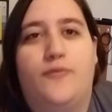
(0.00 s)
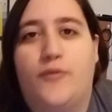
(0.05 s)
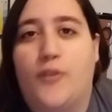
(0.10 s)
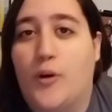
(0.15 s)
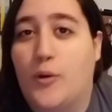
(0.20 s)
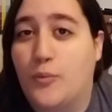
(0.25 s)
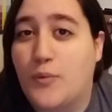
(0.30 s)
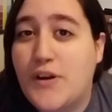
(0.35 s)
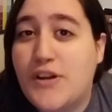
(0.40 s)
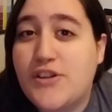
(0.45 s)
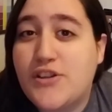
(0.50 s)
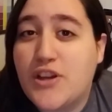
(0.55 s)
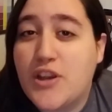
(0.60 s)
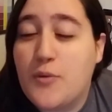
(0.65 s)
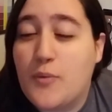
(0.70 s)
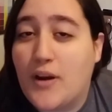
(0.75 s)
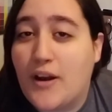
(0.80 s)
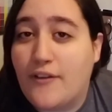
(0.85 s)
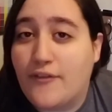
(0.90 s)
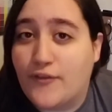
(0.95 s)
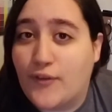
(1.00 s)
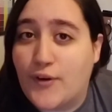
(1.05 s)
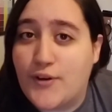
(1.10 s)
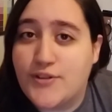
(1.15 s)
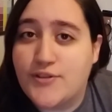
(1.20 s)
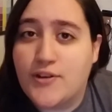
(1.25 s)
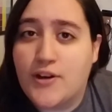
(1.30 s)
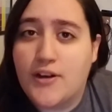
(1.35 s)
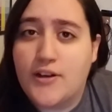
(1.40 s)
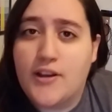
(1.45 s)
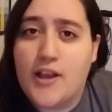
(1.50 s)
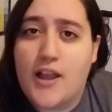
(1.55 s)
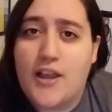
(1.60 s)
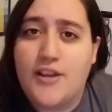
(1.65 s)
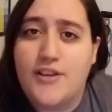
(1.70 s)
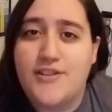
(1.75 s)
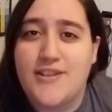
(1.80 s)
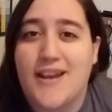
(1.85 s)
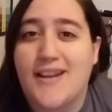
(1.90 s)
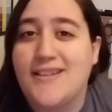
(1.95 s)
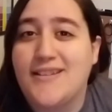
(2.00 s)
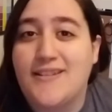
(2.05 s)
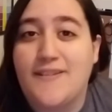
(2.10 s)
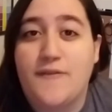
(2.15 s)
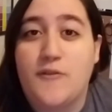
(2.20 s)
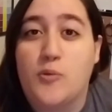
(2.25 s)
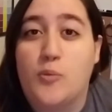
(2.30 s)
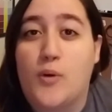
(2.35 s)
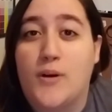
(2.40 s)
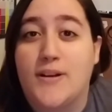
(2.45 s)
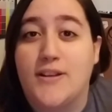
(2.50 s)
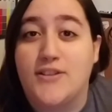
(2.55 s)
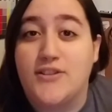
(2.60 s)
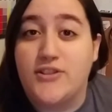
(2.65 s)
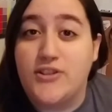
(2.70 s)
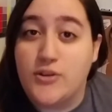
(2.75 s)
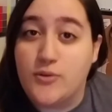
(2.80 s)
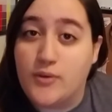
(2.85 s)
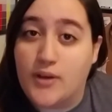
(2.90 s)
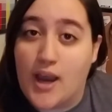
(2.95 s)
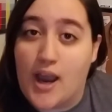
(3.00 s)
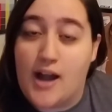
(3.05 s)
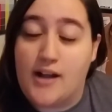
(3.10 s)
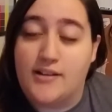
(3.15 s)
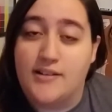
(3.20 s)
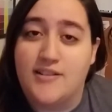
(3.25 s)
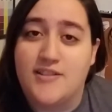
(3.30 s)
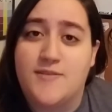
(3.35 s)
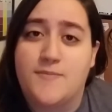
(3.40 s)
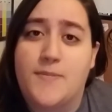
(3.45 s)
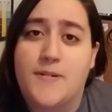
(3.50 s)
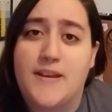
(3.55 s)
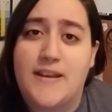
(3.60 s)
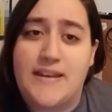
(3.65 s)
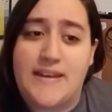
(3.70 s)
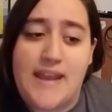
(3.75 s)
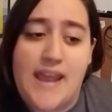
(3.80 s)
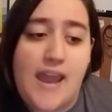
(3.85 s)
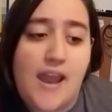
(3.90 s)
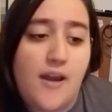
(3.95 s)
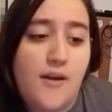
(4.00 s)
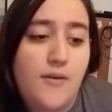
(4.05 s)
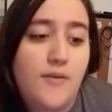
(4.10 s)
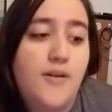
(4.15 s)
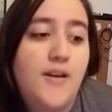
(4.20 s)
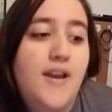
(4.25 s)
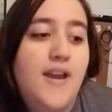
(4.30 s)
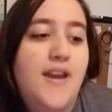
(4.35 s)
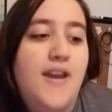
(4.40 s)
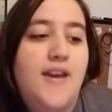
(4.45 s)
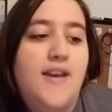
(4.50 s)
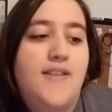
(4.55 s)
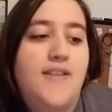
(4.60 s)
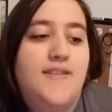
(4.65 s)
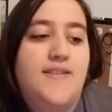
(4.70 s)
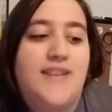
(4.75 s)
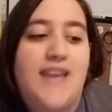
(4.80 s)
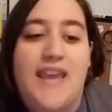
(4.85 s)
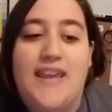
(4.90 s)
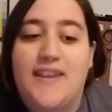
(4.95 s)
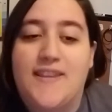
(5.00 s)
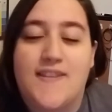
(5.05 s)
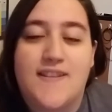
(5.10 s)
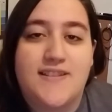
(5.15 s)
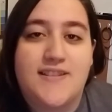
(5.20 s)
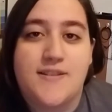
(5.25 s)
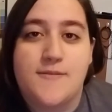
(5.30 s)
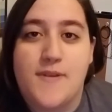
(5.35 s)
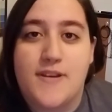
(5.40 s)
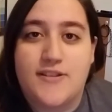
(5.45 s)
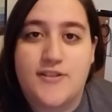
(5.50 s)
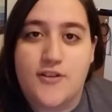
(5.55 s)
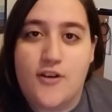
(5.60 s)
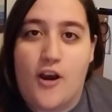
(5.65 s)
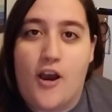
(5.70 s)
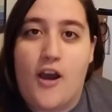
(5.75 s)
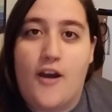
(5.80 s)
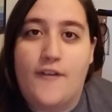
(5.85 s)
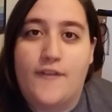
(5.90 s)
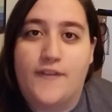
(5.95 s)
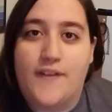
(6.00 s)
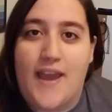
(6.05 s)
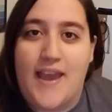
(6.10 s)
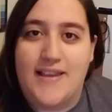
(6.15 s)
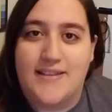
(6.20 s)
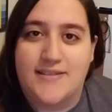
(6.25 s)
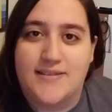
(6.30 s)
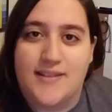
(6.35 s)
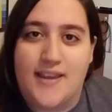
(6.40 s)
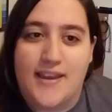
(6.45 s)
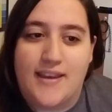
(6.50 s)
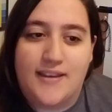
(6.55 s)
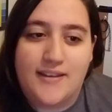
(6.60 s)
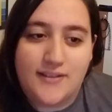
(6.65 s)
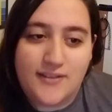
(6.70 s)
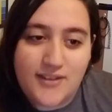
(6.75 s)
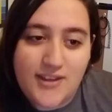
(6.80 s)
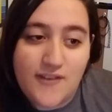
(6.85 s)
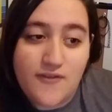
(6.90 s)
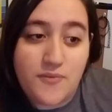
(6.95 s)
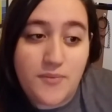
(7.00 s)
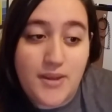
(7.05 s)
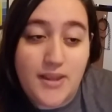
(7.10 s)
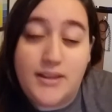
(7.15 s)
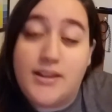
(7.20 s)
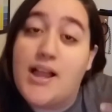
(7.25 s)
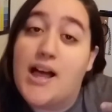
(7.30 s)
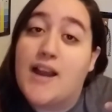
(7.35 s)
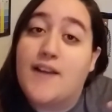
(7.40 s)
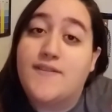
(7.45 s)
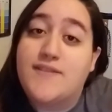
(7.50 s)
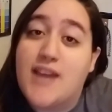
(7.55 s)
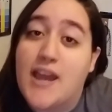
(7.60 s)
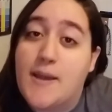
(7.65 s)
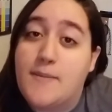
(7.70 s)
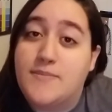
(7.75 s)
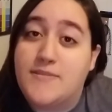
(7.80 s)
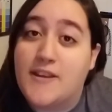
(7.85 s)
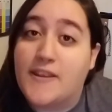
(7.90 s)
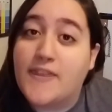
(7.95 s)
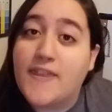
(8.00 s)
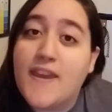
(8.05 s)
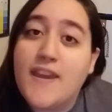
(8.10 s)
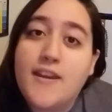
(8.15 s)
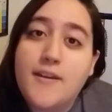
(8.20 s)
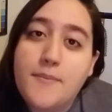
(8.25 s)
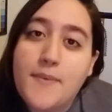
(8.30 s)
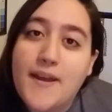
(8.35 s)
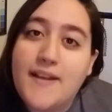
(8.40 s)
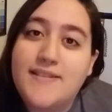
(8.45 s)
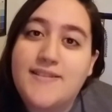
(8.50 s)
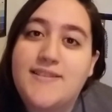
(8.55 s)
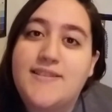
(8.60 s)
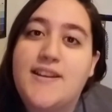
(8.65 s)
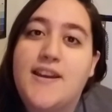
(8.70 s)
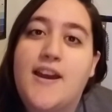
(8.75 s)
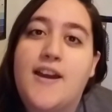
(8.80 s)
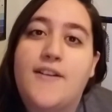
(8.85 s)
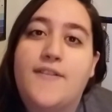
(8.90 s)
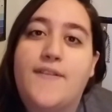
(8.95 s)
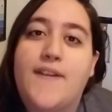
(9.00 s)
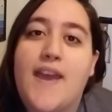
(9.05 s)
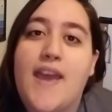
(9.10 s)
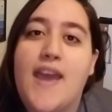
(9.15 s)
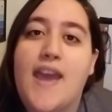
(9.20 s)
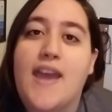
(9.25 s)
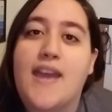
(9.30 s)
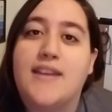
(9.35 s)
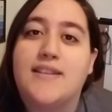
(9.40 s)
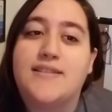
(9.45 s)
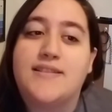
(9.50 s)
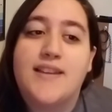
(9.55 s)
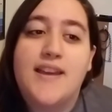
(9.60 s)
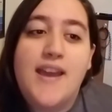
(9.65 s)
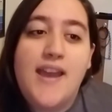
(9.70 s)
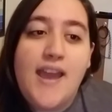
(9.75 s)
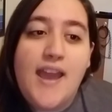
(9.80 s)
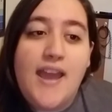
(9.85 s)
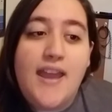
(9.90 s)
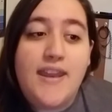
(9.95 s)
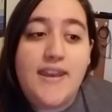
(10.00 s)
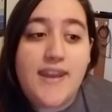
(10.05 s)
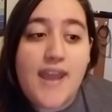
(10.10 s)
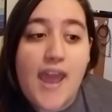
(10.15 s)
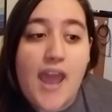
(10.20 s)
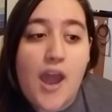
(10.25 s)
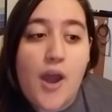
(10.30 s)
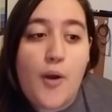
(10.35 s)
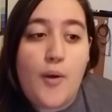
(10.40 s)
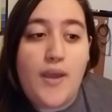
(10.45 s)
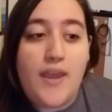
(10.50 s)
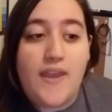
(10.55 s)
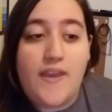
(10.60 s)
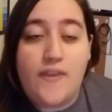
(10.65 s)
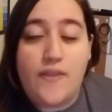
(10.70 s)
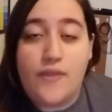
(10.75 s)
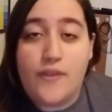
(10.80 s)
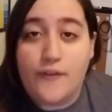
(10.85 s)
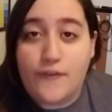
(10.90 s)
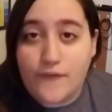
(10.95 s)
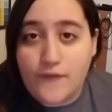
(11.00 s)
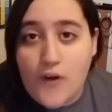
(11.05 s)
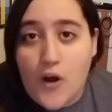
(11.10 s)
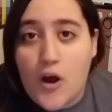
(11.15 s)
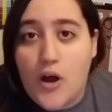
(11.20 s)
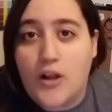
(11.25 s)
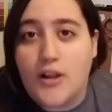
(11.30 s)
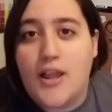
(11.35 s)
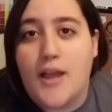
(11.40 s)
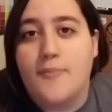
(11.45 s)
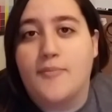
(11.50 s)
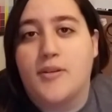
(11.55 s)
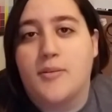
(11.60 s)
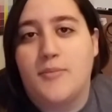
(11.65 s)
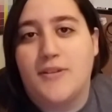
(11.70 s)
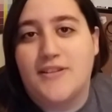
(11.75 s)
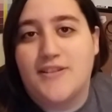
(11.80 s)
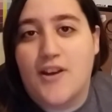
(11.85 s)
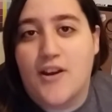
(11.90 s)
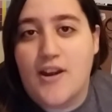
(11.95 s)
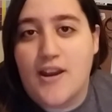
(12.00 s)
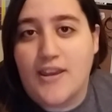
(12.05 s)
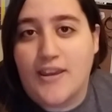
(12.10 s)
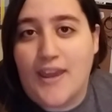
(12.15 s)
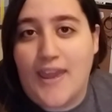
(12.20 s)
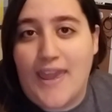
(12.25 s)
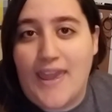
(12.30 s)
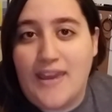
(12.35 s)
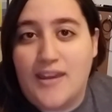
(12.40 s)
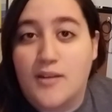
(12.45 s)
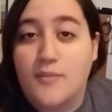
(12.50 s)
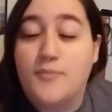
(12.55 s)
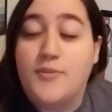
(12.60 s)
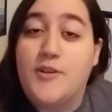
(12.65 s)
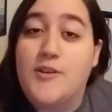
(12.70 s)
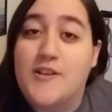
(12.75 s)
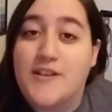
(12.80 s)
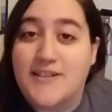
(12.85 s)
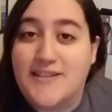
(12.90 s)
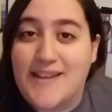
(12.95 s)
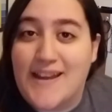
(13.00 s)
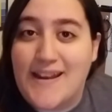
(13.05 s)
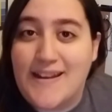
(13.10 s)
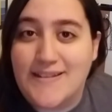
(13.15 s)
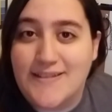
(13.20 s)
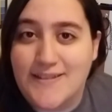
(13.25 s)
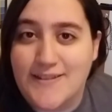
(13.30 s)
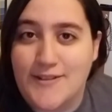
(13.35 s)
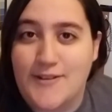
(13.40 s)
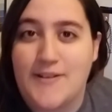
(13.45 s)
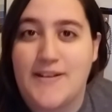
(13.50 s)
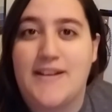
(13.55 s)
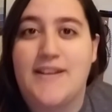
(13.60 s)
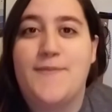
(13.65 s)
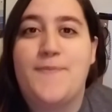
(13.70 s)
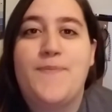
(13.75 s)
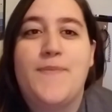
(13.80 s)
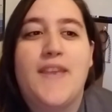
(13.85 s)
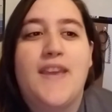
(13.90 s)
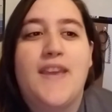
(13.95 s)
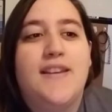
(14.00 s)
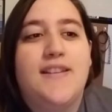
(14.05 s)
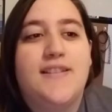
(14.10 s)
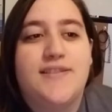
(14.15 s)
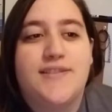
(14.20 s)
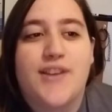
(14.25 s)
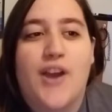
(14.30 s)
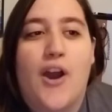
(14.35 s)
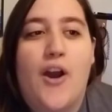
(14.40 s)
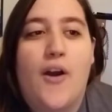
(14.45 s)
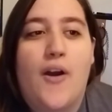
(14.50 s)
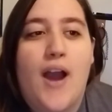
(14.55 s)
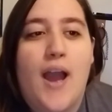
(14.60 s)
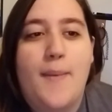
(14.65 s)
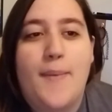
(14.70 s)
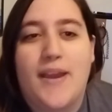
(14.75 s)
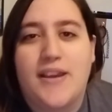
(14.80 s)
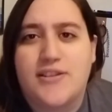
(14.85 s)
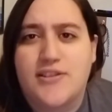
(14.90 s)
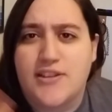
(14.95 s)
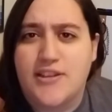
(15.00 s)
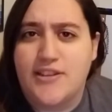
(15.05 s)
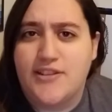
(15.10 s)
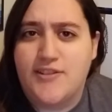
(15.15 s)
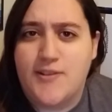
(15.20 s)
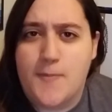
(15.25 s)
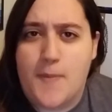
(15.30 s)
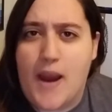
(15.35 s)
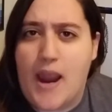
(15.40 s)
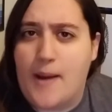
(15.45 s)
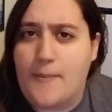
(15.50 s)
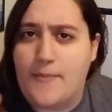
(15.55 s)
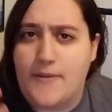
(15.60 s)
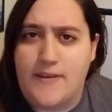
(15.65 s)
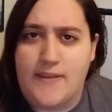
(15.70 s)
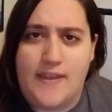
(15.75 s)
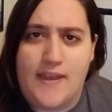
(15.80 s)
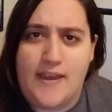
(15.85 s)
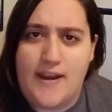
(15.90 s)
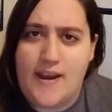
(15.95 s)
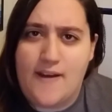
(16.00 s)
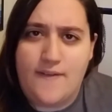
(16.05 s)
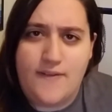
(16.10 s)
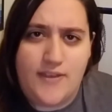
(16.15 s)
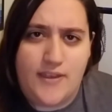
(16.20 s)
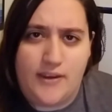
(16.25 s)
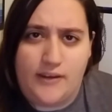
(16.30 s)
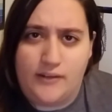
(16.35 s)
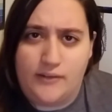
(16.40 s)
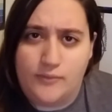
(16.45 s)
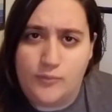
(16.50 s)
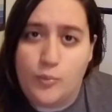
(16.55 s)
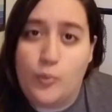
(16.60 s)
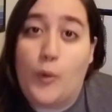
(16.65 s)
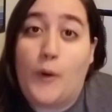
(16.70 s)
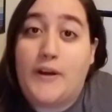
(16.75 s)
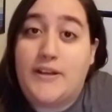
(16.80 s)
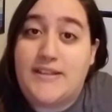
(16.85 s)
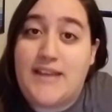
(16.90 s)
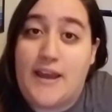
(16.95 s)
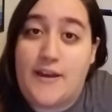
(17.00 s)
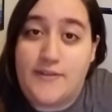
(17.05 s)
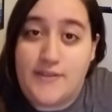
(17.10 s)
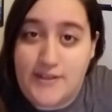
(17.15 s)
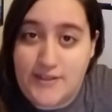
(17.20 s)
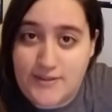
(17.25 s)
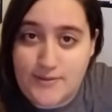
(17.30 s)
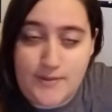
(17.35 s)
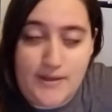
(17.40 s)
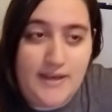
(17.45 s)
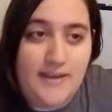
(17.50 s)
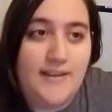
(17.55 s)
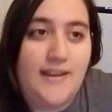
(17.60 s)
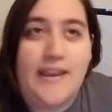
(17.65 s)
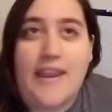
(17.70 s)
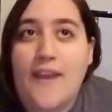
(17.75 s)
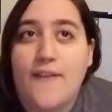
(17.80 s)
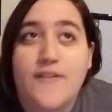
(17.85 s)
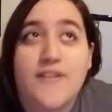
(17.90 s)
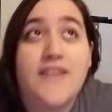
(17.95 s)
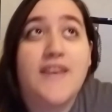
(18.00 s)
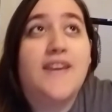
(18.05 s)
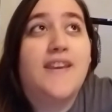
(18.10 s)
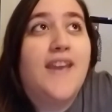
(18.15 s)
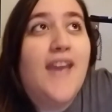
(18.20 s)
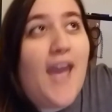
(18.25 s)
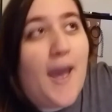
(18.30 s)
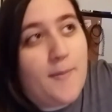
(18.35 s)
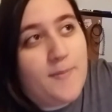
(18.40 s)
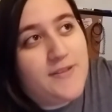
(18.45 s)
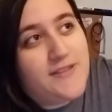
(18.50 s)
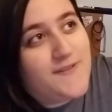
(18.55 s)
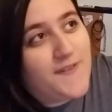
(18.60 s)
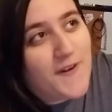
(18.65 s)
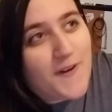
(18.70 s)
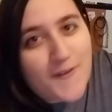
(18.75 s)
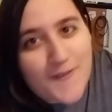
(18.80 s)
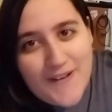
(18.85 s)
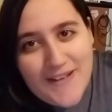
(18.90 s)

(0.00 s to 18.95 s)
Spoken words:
originally when I first started college, I didn't even want to do college, but now taking this semester off has like given me a lot of time to think about stuff, and now in the fall I'm going to be starting a computer science degree. So I'm actually super happy that everything worked out this way. Like everything happens for a